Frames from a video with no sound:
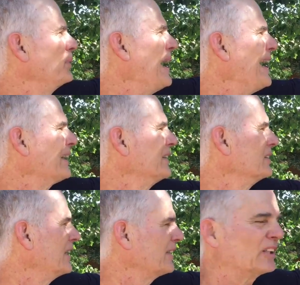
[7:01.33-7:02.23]
black
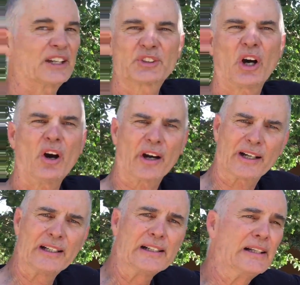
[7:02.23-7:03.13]
and like
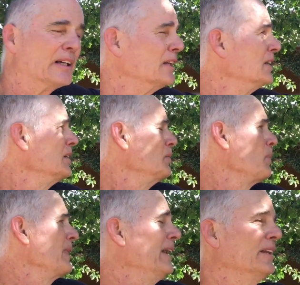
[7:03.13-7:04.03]
tar.
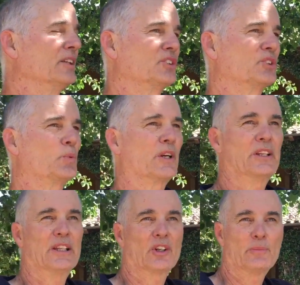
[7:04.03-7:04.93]
And this is one of
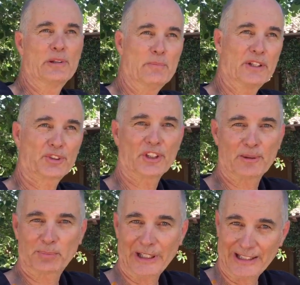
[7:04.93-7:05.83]
the urban myths
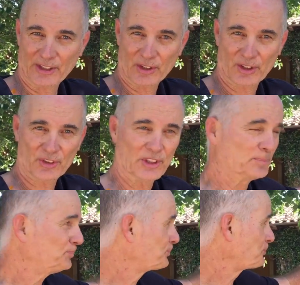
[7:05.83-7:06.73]
on planet Earth,
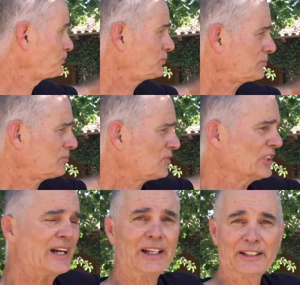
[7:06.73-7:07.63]
and
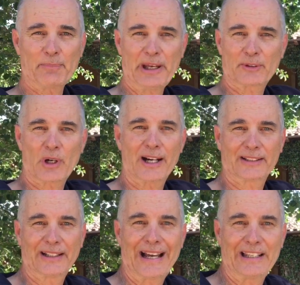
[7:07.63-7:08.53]
kind of like the pet rock,
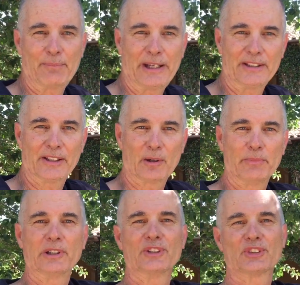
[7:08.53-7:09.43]
the guy that made,
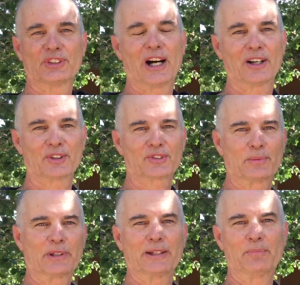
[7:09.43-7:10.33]
millions of dollars
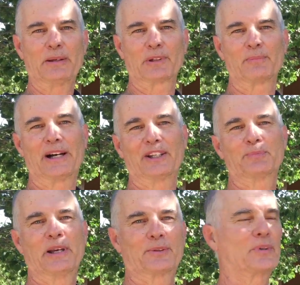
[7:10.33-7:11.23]
from getting people to buy his
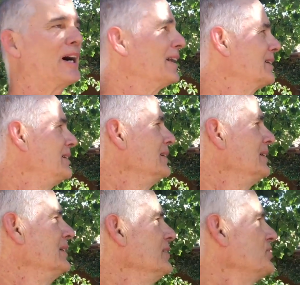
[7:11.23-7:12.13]
pet rock.
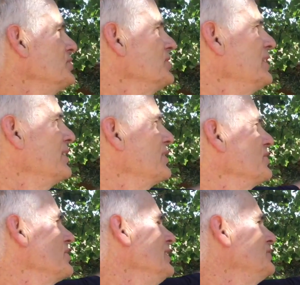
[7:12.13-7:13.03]
This is another
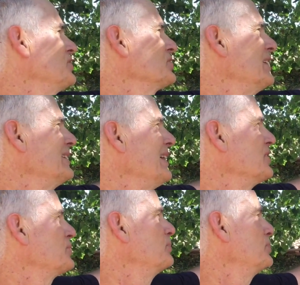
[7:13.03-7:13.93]
thing just like that.
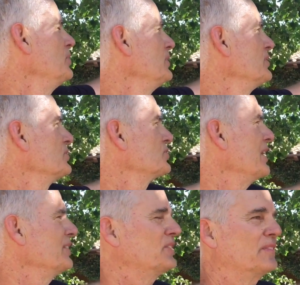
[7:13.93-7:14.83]
It's proven
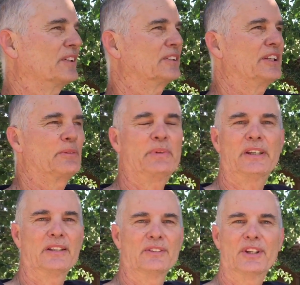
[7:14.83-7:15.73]
scientifically to
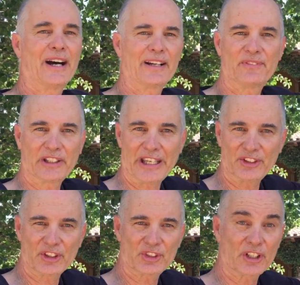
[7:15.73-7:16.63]
be not
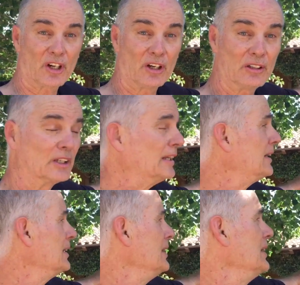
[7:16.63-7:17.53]
efficacious at all.
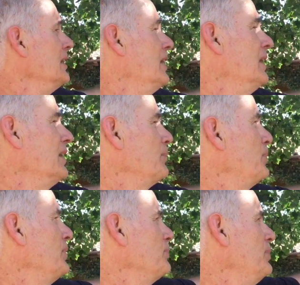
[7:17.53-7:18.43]

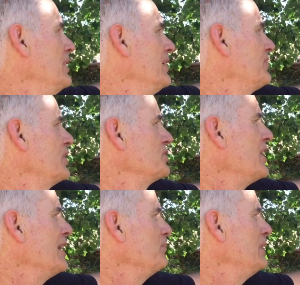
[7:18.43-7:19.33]
For a
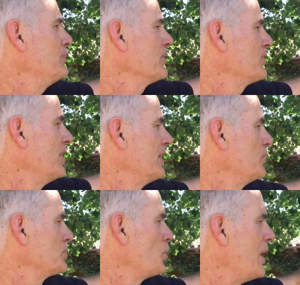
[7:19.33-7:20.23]
time, people thought it
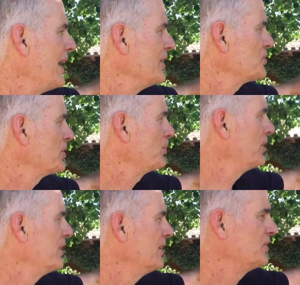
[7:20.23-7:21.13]
was wise to
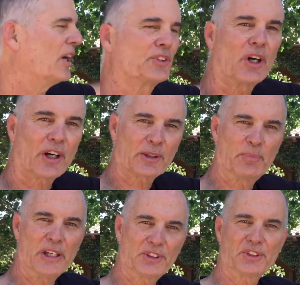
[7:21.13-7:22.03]
put a dark
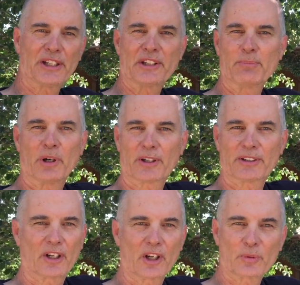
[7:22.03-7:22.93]
pitch that they bought at
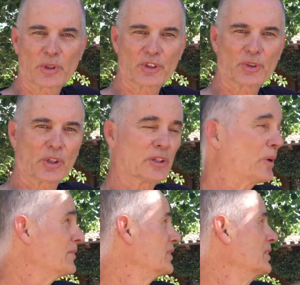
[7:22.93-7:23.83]
the hardware store
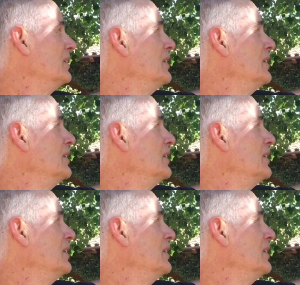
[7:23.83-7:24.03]
or